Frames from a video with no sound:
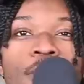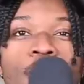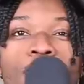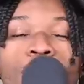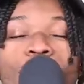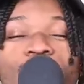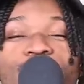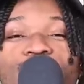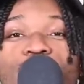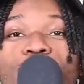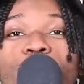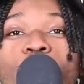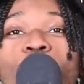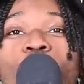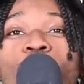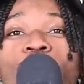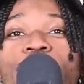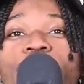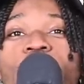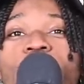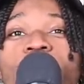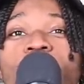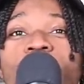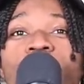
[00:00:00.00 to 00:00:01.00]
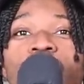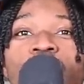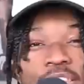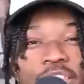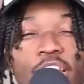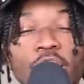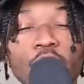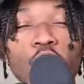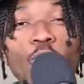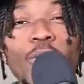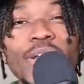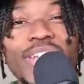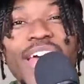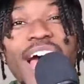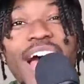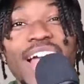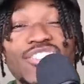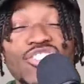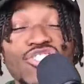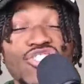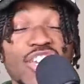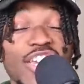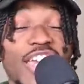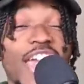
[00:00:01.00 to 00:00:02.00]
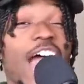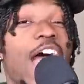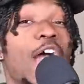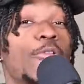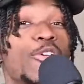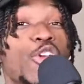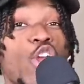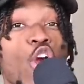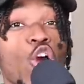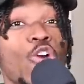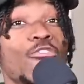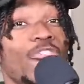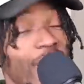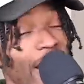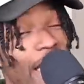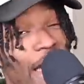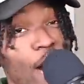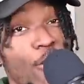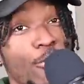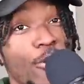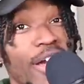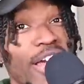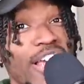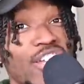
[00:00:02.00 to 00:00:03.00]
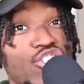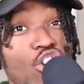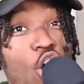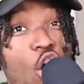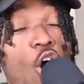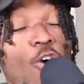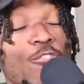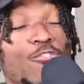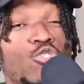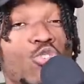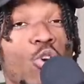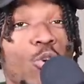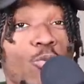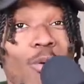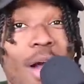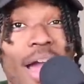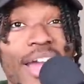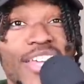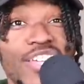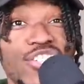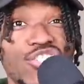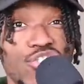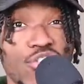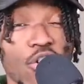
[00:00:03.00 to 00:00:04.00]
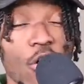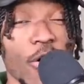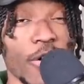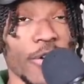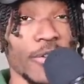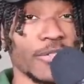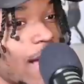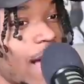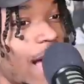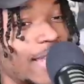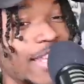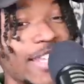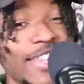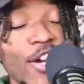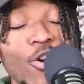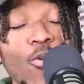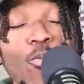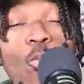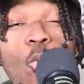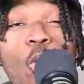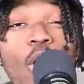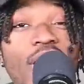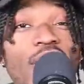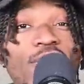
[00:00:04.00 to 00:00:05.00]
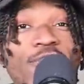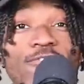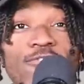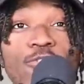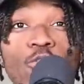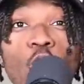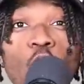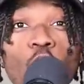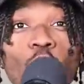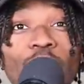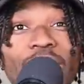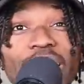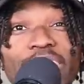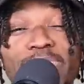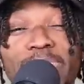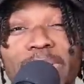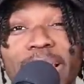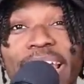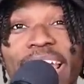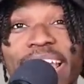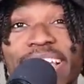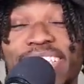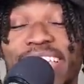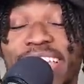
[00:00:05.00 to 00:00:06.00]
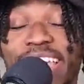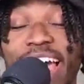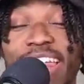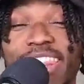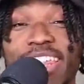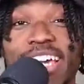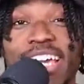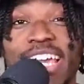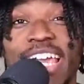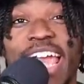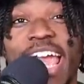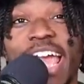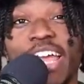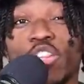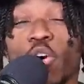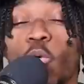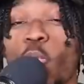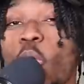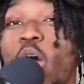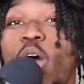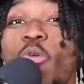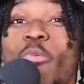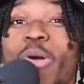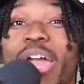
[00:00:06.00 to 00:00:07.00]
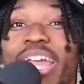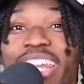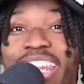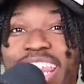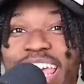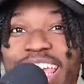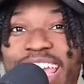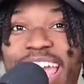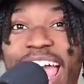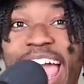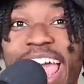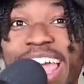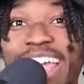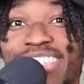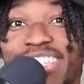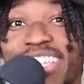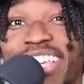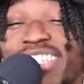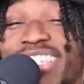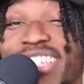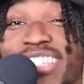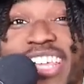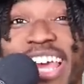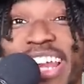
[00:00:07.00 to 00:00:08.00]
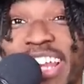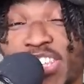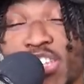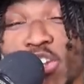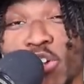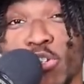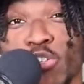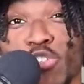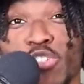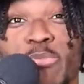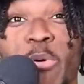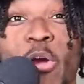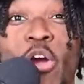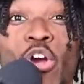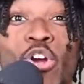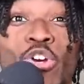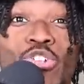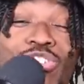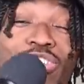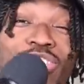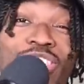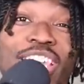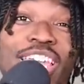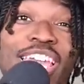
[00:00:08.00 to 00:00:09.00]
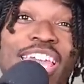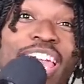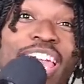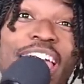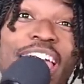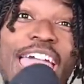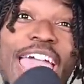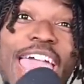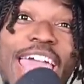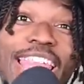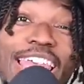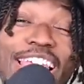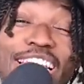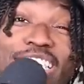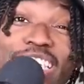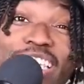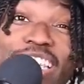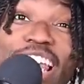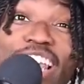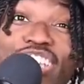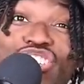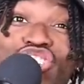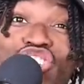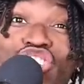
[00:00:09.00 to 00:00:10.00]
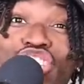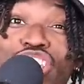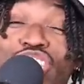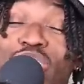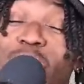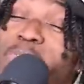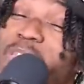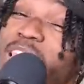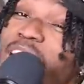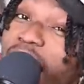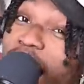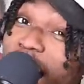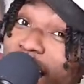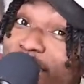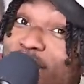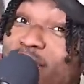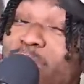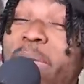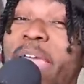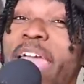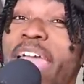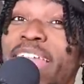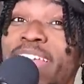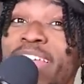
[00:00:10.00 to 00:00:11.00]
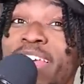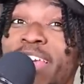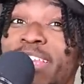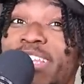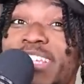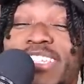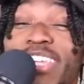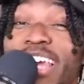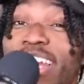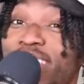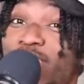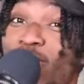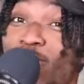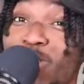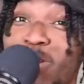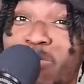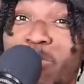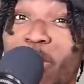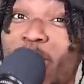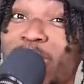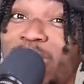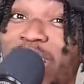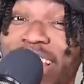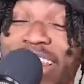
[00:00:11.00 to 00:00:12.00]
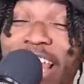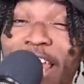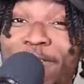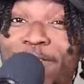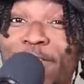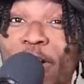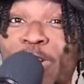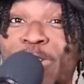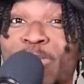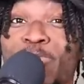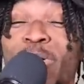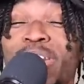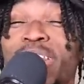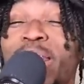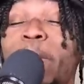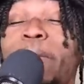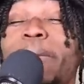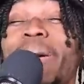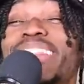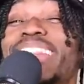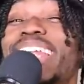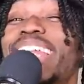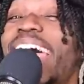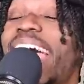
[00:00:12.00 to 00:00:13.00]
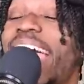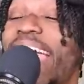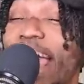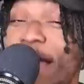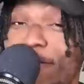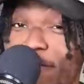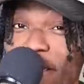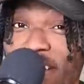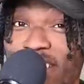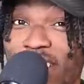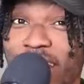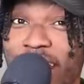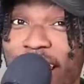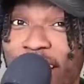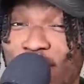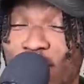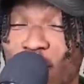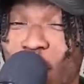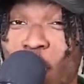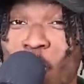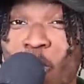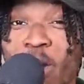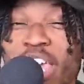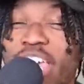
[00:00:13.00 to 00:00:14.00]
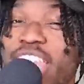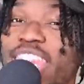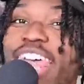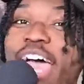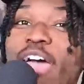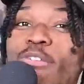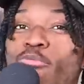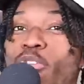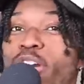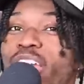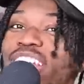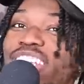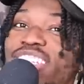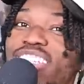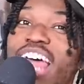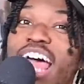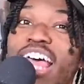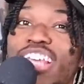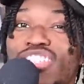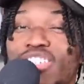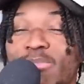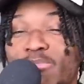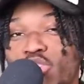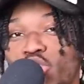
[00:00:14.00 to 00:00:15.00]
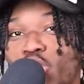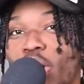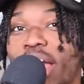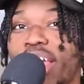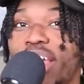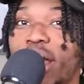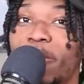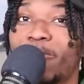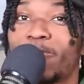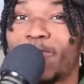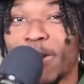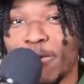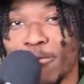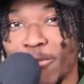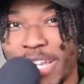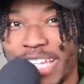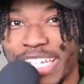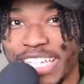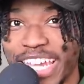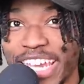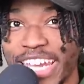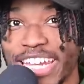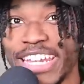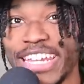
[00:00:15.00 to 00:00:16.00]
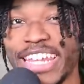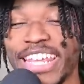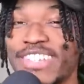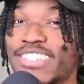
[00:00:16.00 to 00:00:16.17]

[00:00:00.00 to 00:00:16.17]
What's the word, y'all? The Luka Doncic and Kyrie Irvin era is off to a rocky start. I think they're one and four when they played together, and the one win they got is against the San Antonio Spurs. And let's let's just be honest, man. The San Antonio Spurs get their first win in a month and a half yesterday, so that win is not some triumphant "we did it."